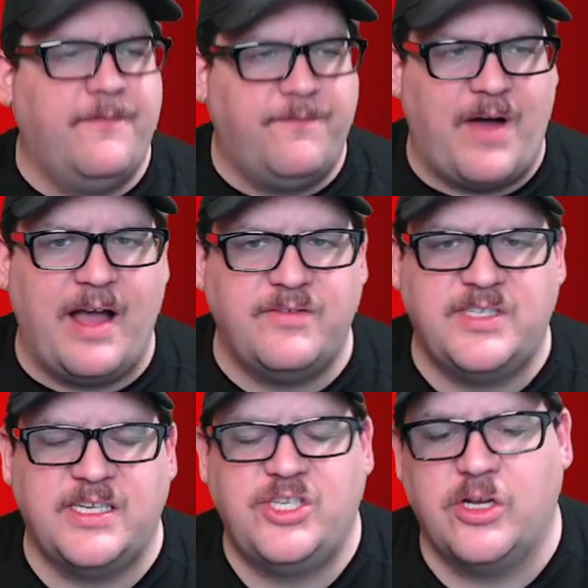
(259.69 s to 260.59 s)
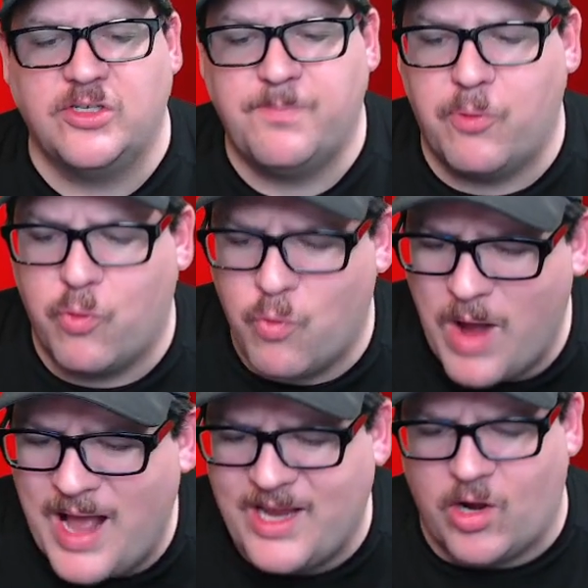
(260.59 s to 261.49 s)
5-6 years
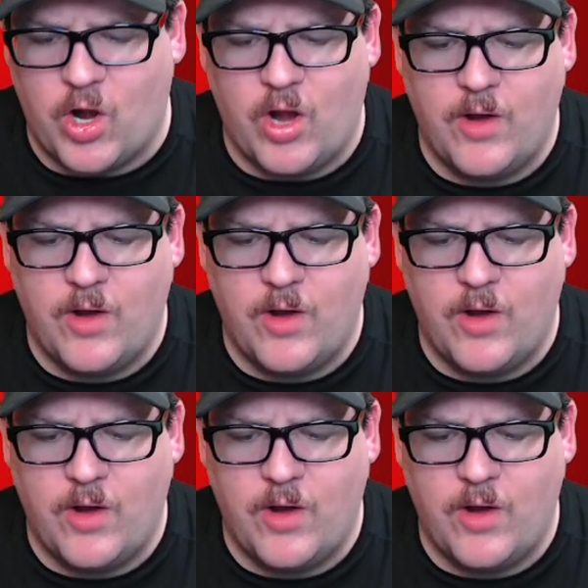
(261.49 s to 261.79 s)
prior.